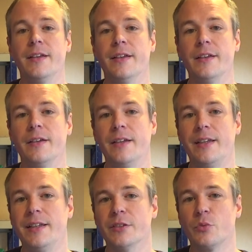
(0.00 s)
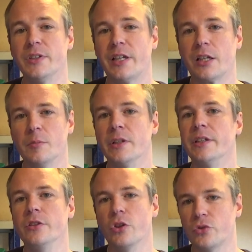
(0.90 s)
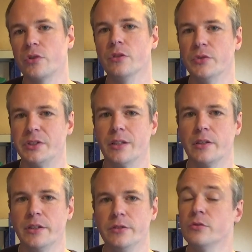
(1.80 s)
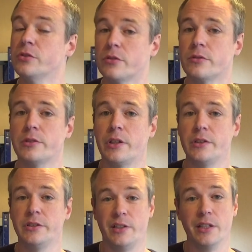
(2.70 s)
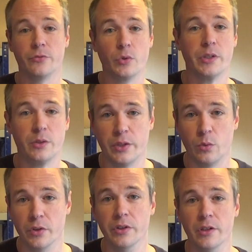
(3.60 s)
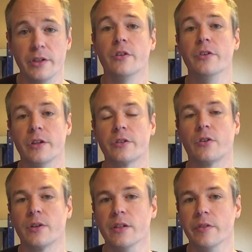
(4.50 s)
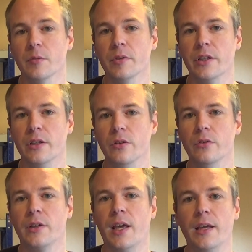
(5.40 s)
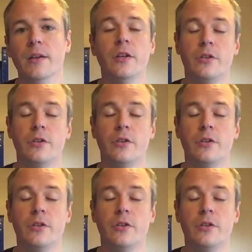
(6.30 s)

uh, it's recyclable in industrial facilities. Those industrial facilities at the end of 2021 now are not currently available in the UK.